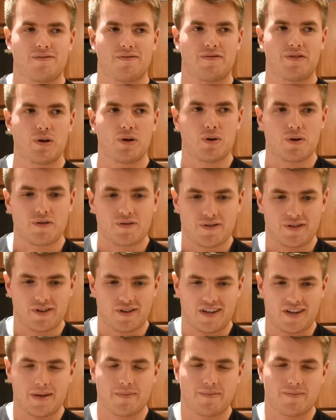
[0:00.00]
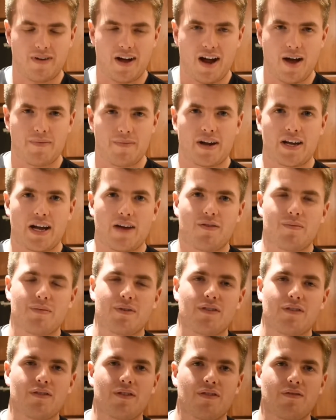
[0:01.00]
feel the same vibe that I got
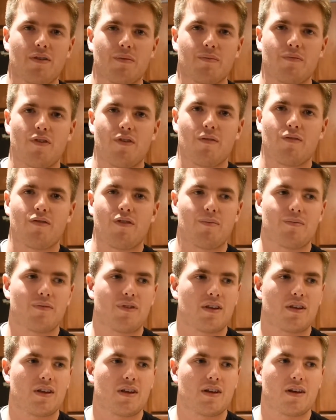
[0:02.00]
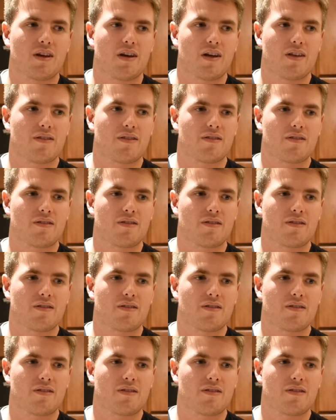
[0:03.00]
from from, from, from the, uh,